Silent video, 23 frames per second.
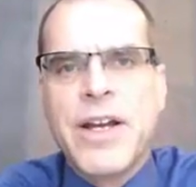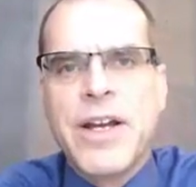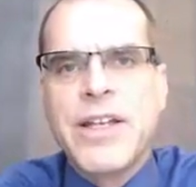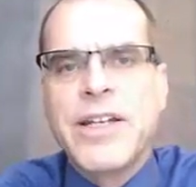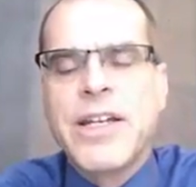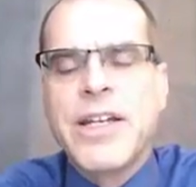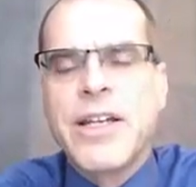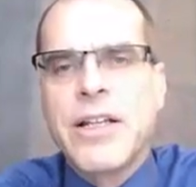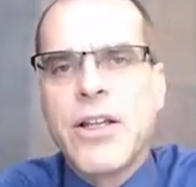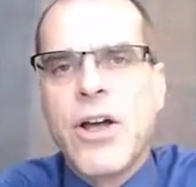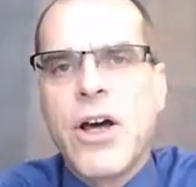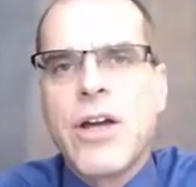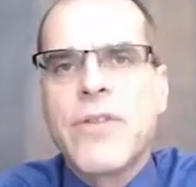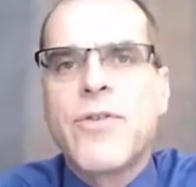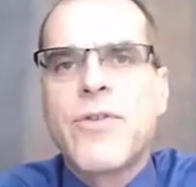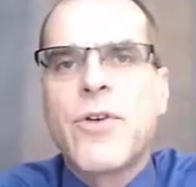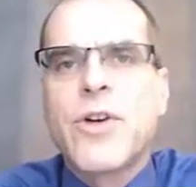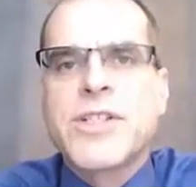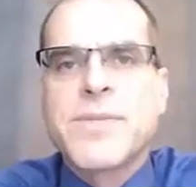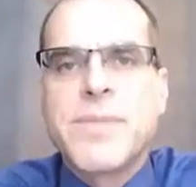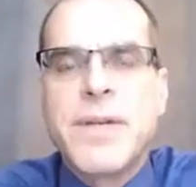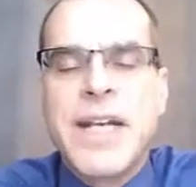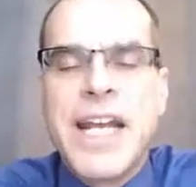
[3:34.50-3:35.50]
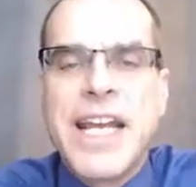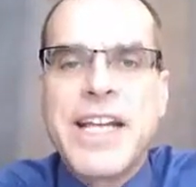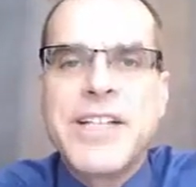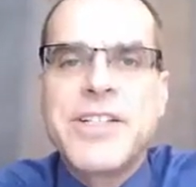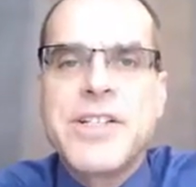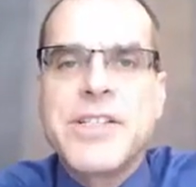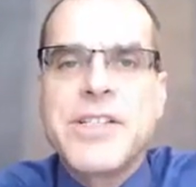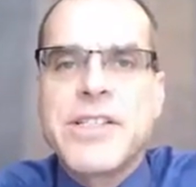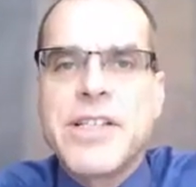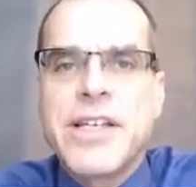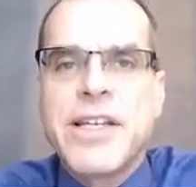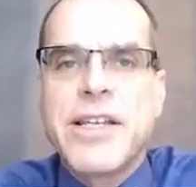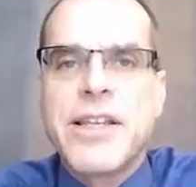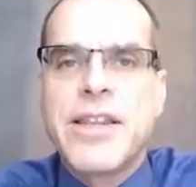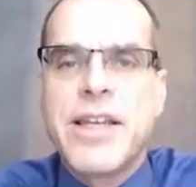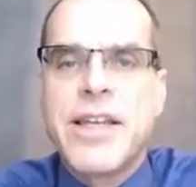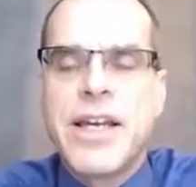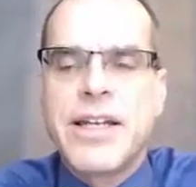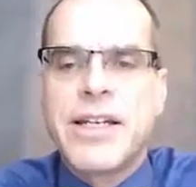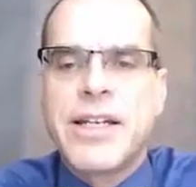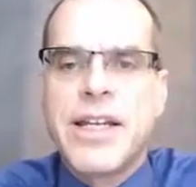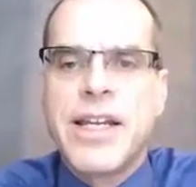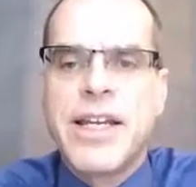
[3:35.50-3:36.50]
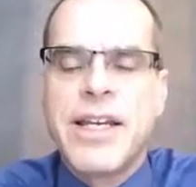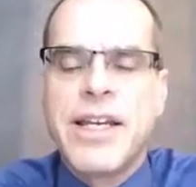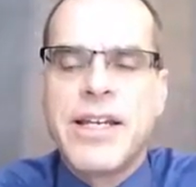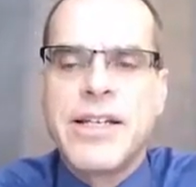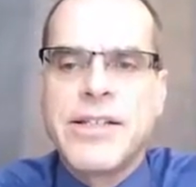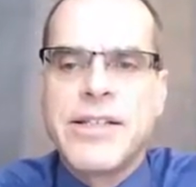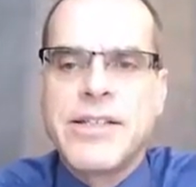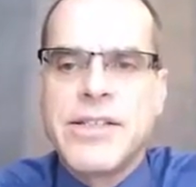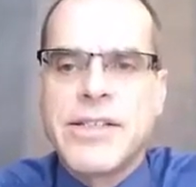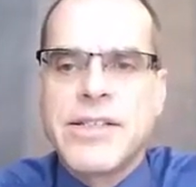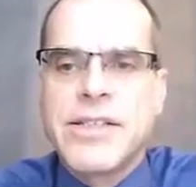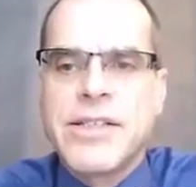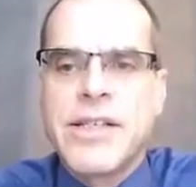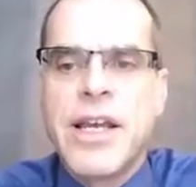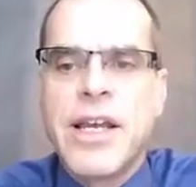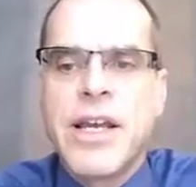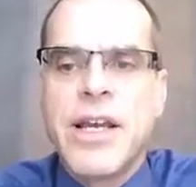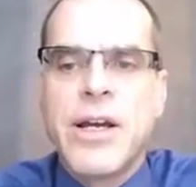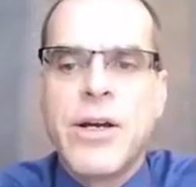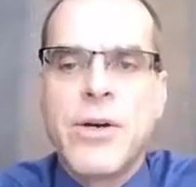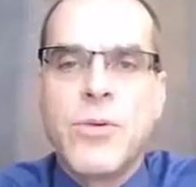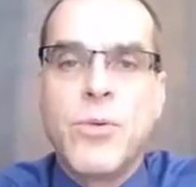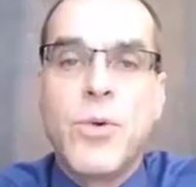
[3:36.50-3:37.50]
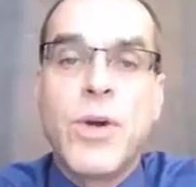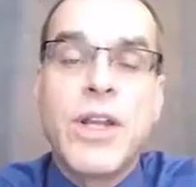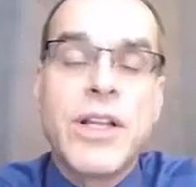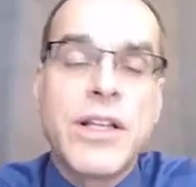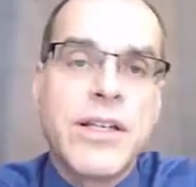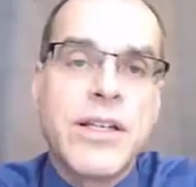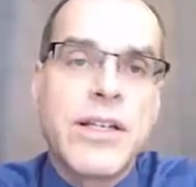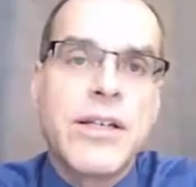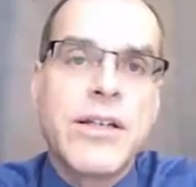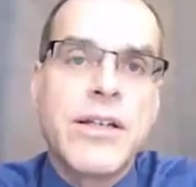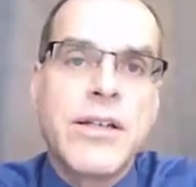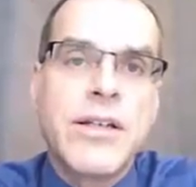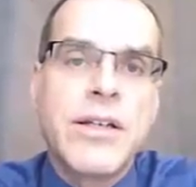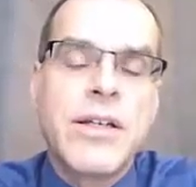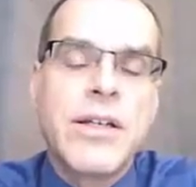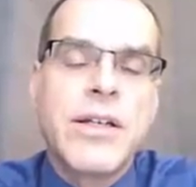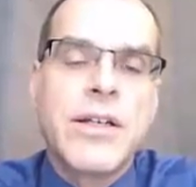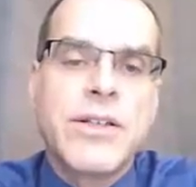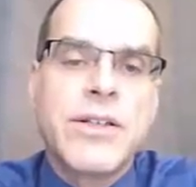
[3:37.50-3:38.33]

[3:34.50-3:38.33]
finding a law enforcement agency that is willing